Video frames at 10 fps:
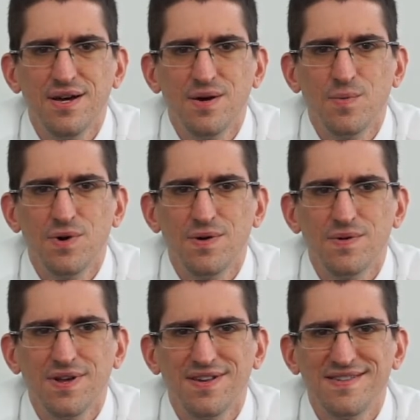well,
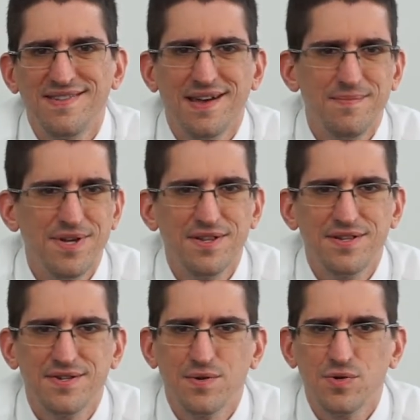is 10
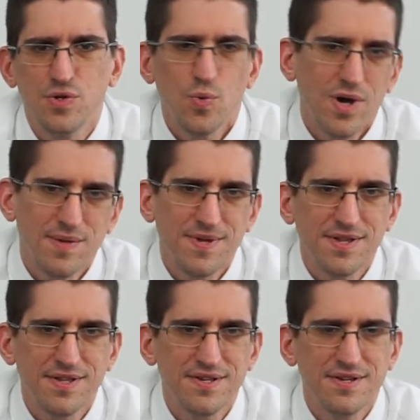minutes or 20
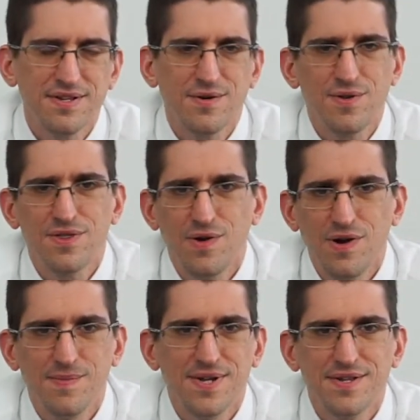minutes or
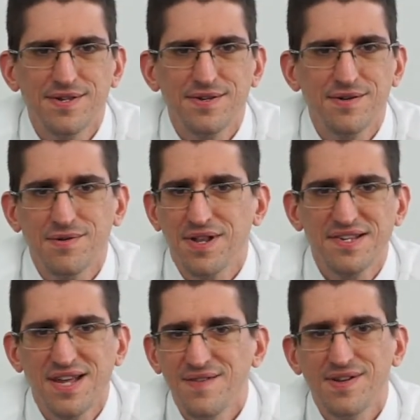30 minutes, or let's
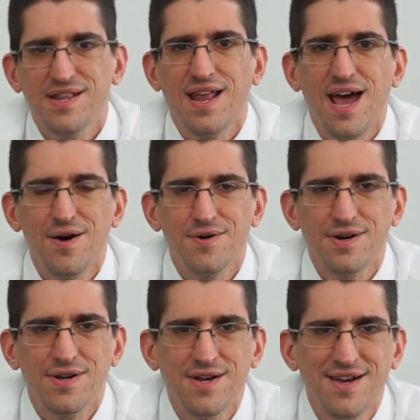say even an hour,
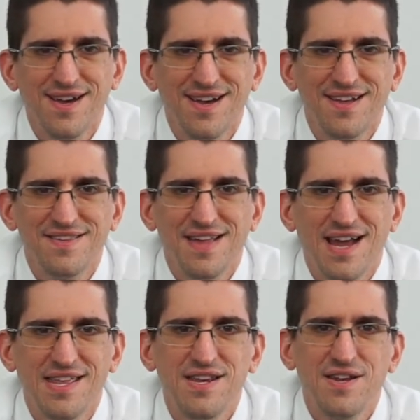is
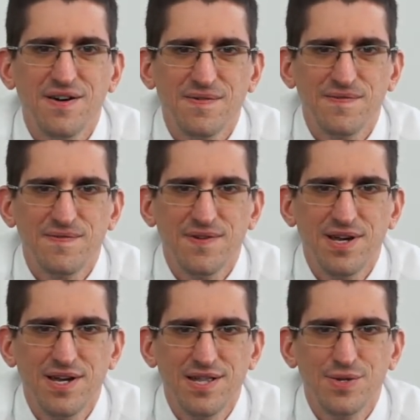that enough
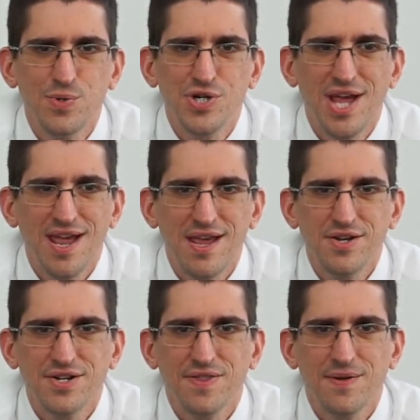to
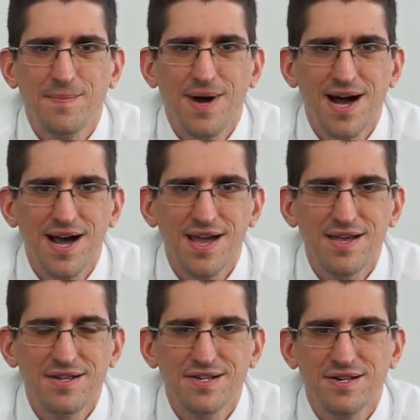change the
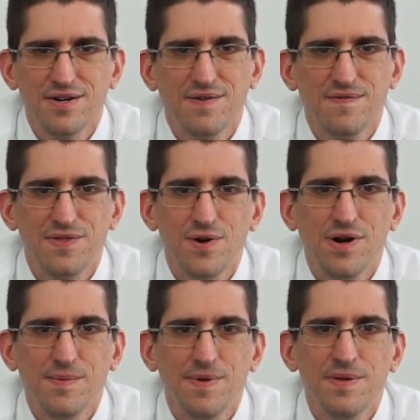minds of
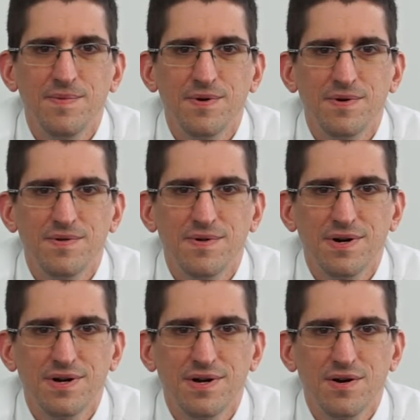30 people
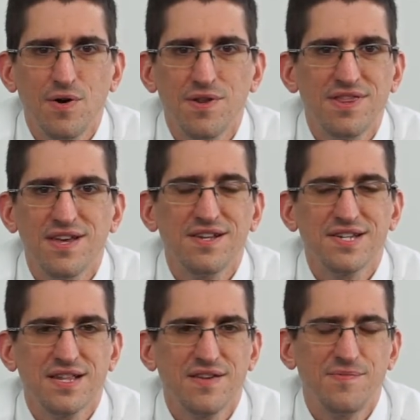on things
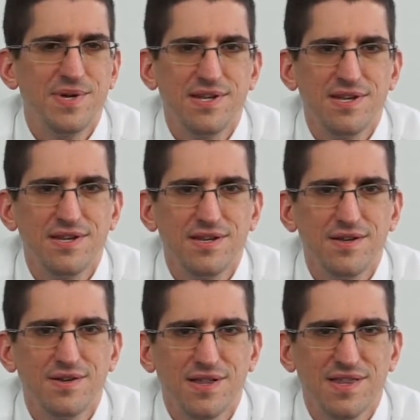that they've
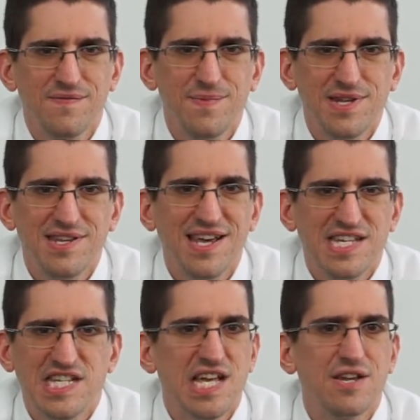been
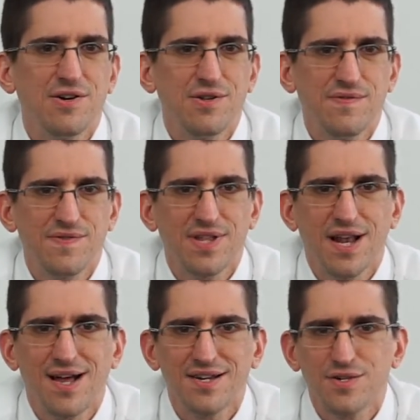dead set on for the
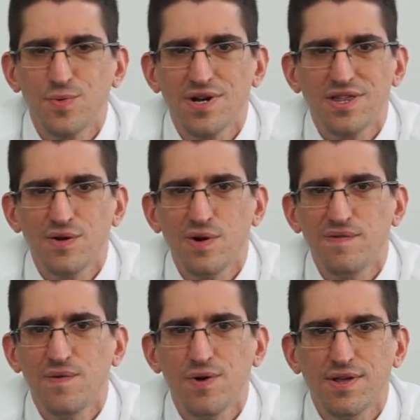last 20, 30,
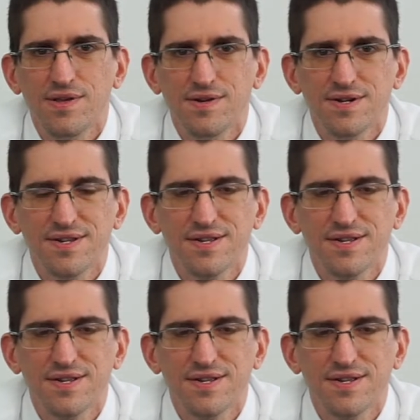40 years?